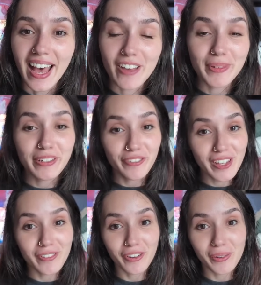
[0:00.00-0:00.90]
I've been a
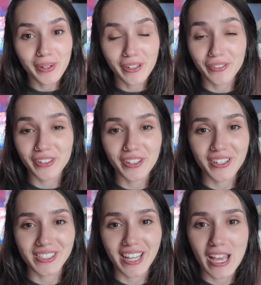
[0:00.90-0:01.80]
fan of her work for a
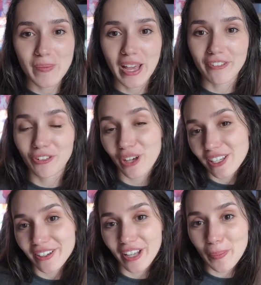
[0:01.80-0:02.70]
long time. I've
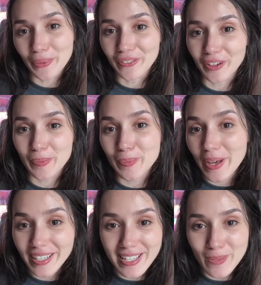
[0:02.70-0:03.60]
created a couple of her
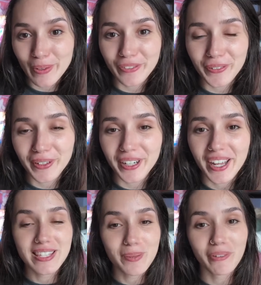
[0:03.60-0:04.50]
bunnies before
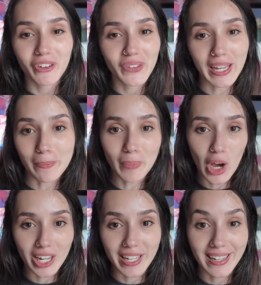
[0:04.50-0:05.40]
and some of her like
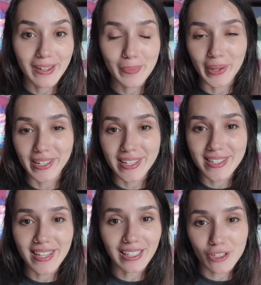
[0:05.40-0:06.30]
modded
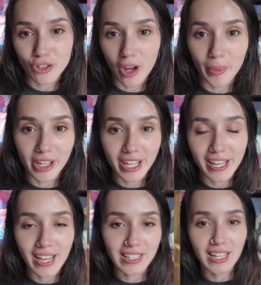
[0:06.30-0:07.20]
bunnies, like Straw
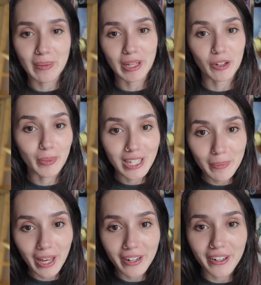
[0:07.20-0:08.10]
Bunny, and then I made her bunny
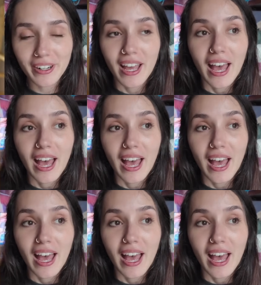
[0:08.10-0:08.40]
pattern.